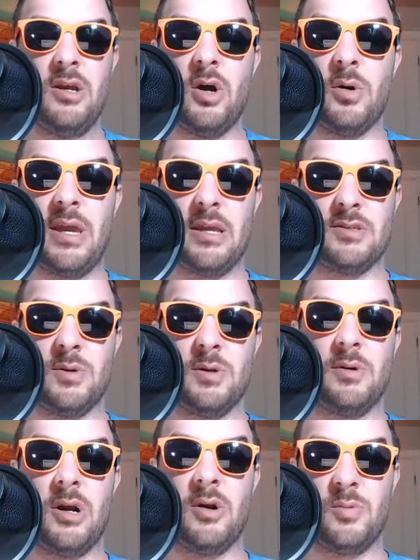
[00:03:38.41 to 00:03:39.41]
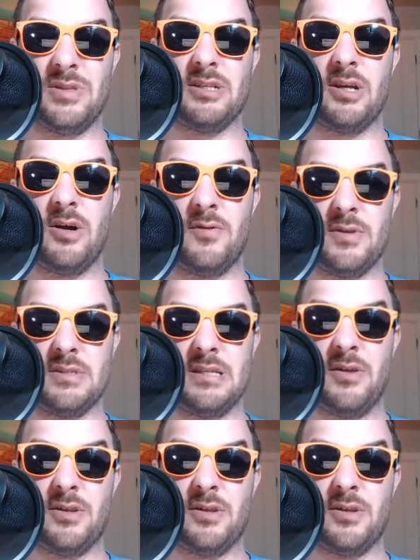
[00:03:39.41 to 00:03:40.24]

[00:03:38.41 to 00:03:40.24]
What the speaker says: Okay, so here we are with the Dolphins. Now,